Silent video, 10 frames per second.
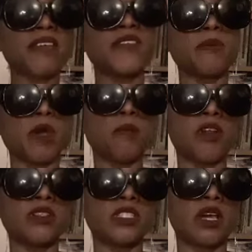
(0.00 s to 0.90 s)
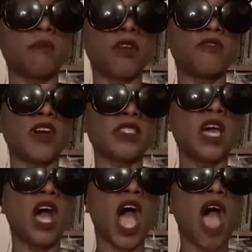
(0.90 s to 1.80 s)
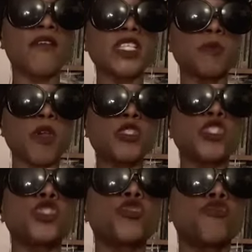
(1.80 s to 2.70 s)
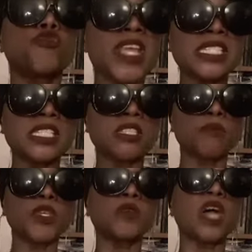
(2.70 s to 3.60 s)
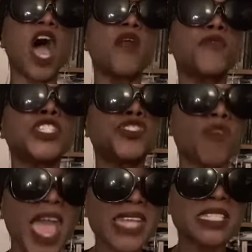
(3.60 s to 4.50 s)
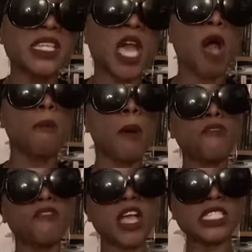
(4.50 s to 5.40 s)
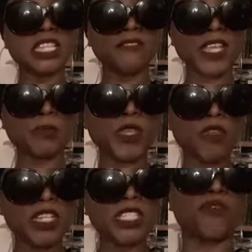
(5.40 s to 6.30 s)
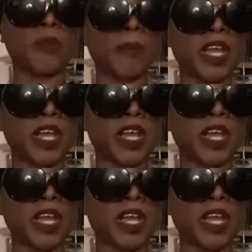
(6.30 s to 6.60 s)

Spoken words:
Black female profiles, are exposed to racist abuse unredressed, but perversely face punitive